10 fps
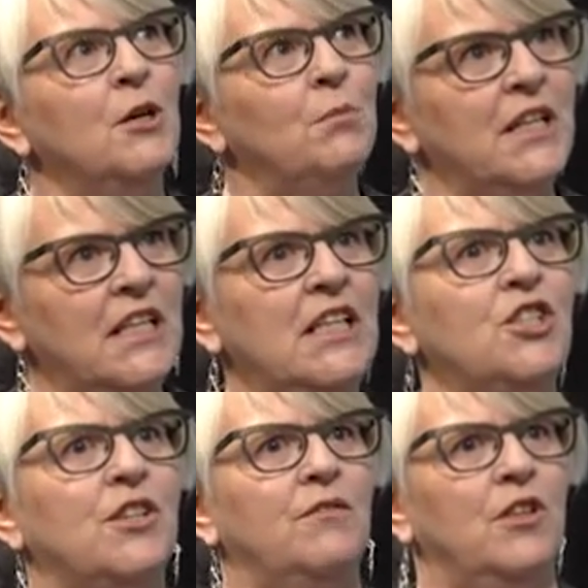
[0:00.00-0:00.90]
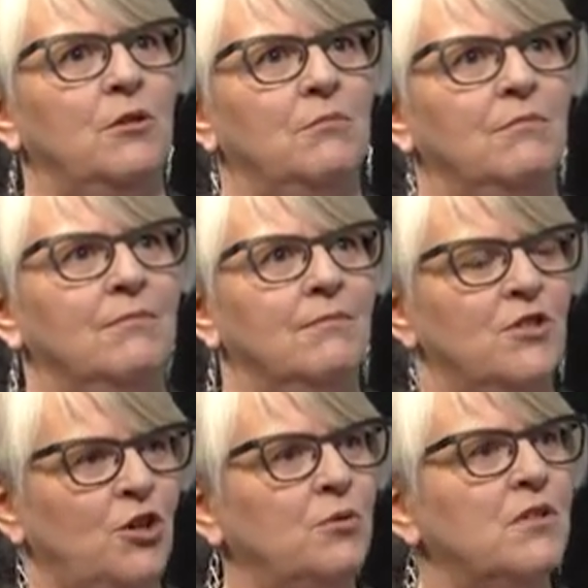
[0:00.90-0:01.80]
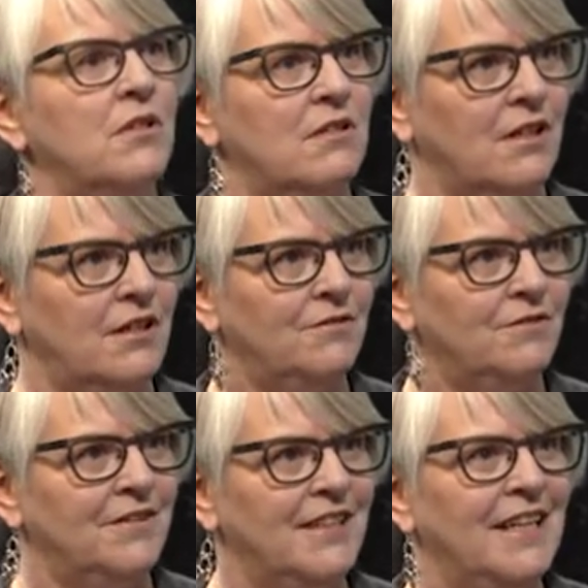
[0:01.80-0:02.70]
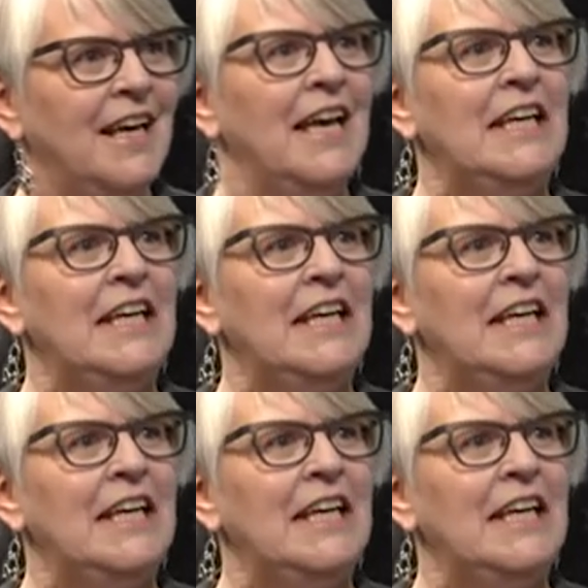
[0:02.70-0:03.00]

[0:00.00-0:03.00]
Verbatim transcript: But each of them chose this life. Mm-hmm.